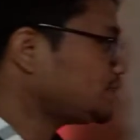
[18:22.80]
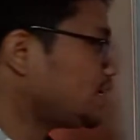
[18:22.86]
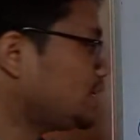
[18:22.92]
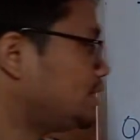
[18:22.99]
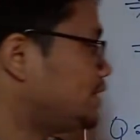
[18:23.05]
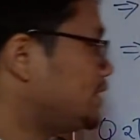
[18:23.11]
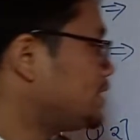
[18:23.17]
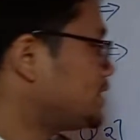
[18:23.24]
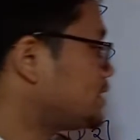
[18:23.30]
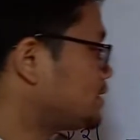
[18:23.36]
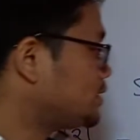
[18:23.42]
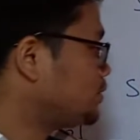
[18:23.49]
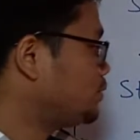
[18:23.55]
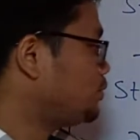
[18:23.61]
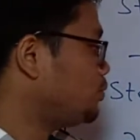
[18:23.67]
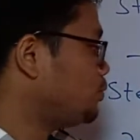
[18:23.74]
this
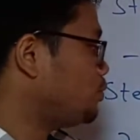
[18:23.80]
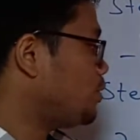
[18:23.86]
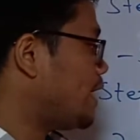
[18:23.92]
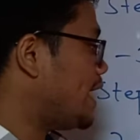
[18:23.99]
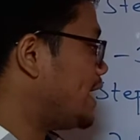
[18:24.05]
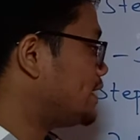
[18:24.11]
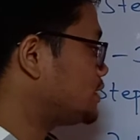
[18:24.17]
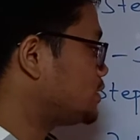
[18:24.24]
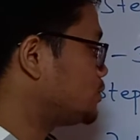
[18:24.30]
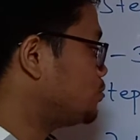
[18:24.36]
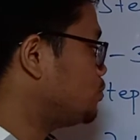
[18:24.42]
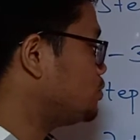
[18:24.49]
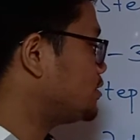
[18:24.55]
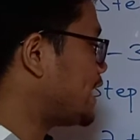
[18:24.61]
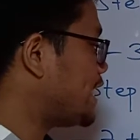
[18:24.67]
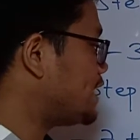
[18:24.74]
2 has
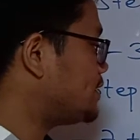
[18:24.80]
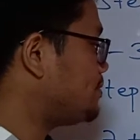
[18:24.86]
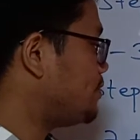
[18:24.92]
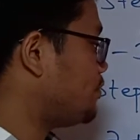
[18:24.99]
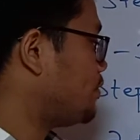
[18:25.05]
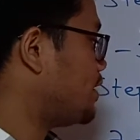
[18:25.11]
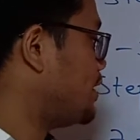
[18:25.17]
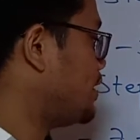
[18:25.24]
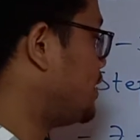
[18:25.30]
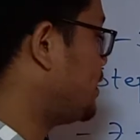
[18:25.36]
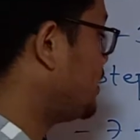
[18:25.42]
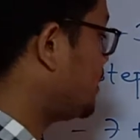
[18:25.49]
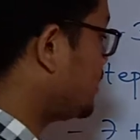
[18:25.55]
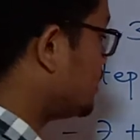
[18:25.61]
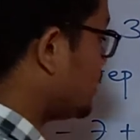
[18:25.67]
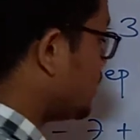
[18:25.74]
2 signs before it.
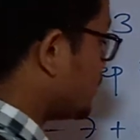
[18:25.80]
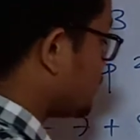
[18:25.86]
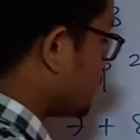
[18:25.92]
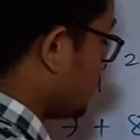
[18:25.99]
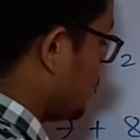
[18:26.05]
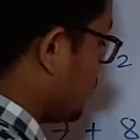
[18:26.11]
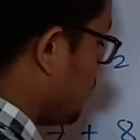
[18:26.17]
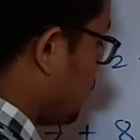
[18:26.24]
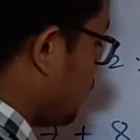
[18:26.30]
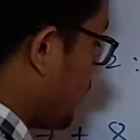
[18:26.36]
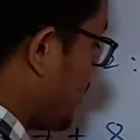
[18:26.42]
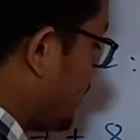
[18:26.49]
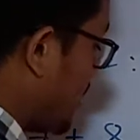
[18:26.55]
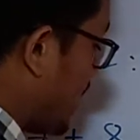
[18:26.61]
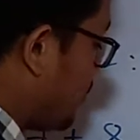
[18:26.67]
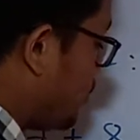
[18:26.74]
So what
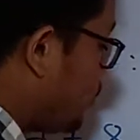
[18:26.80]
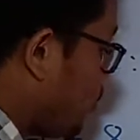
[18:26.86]
you have to